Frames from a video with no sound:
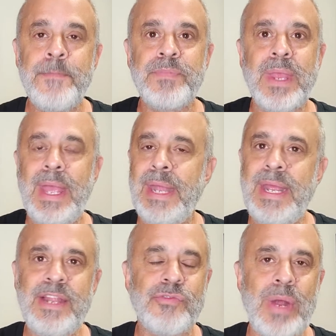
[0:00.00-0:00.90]
and
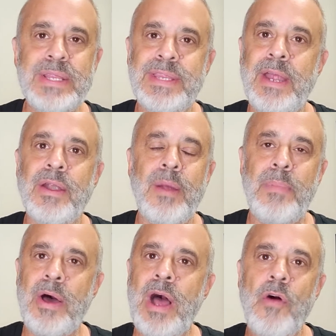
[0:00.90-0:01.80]
it's right there
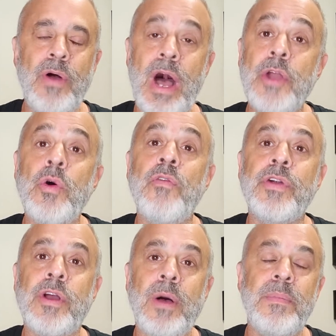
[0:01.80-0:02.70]
about how to
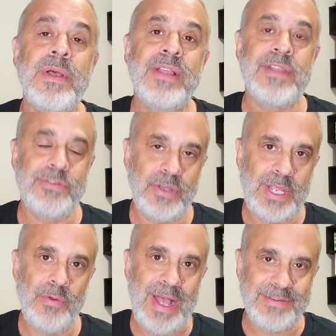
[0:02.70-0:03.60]
overcome sense of
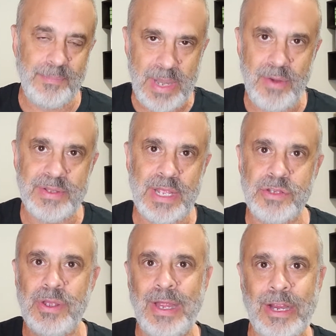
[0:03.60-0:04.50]
guilt as a parent.
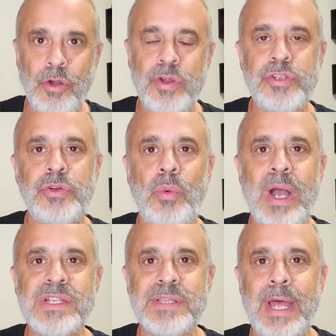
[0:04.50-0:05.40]
I encourage you to
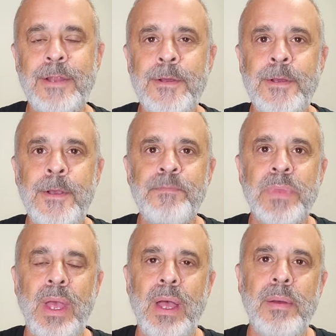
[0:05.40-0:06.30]
watch that.
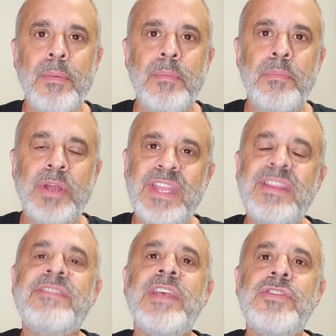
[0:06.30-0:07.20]
But the
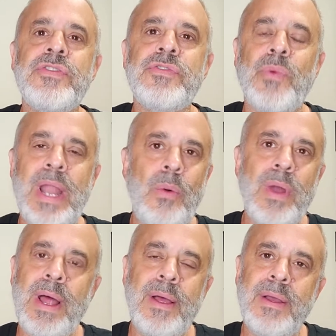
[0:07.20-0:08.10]
decisions, what I
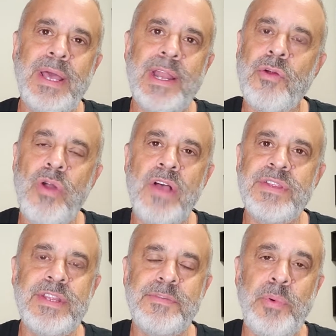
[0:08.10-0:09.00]
want to get across
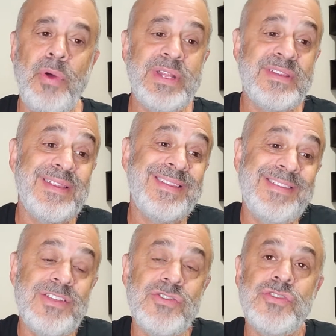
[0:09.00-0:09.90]
in this point is the
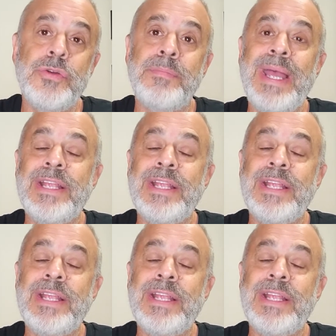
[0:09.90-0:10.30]
decisions you make